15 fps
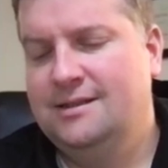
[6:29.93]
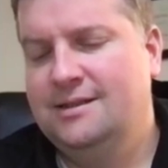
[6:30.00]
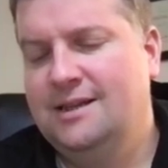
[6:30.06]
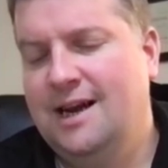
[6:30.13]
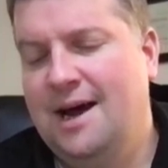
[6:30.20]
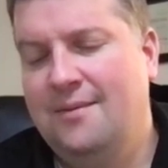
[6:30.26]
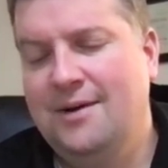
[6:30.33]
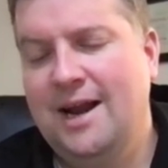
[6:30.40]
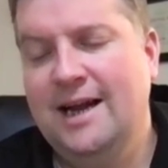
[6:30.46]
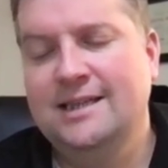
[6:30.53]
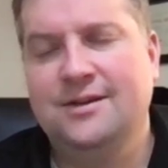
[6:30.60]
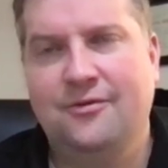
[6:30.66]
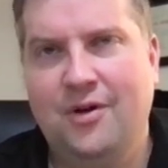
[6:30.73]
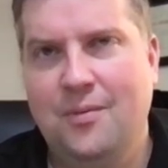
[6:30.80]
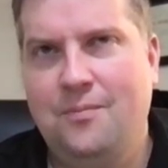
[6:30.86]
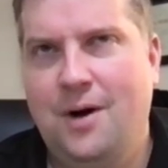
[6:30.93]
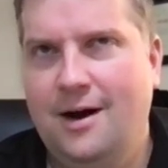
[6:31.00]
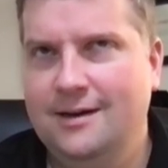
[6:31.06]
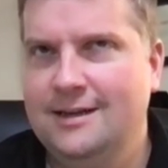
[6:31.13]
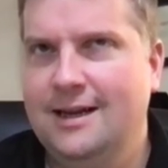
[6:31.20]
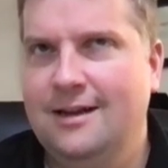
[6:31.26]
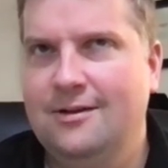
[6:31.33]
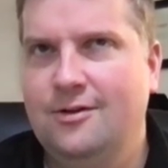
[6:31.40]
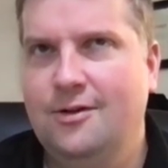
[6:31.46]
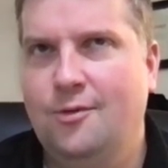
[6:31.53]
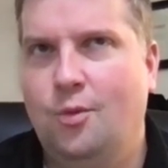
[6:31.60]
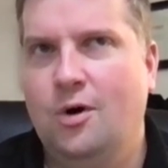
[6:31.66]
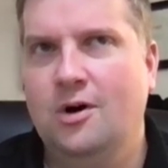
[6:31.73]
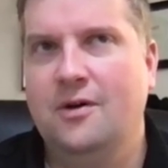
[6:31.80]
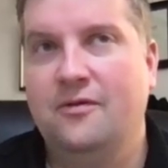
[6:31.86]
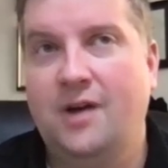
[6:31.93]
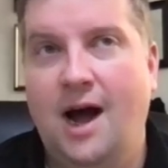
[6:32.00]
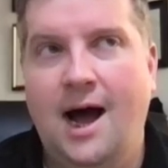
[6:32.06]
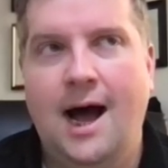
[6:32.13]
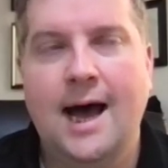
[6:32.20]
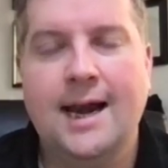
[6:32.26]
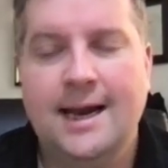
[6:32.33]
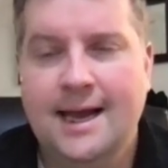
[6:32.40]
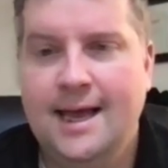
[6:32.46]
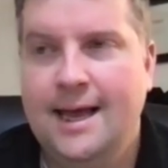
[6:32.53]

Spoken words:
denomination repugnant to the Word of God